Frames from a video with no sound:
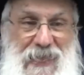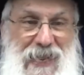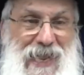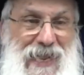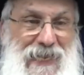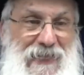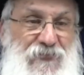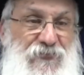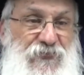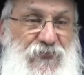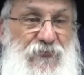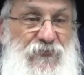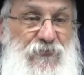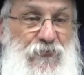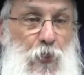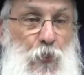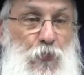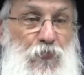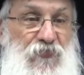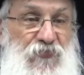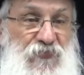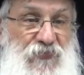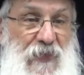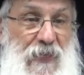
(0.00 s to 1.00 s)
axe has no
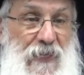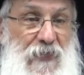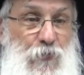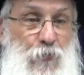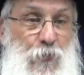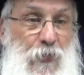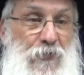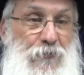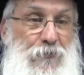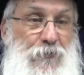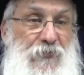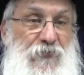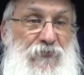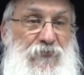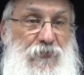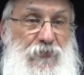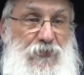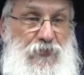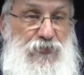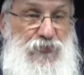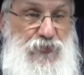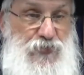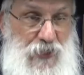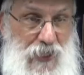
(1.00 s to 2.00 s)
say whether he's going
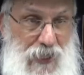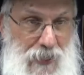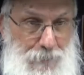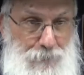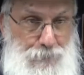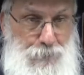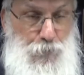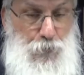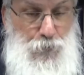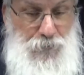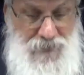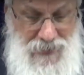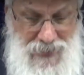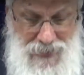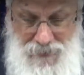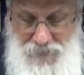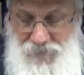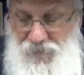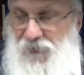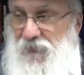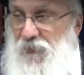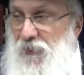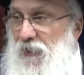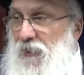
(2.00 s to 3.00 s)
to chop or
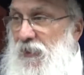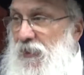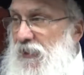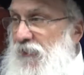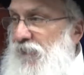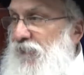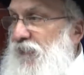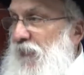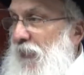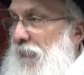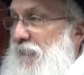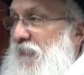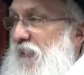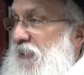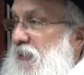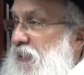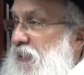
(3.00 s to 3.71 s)
not. If somebody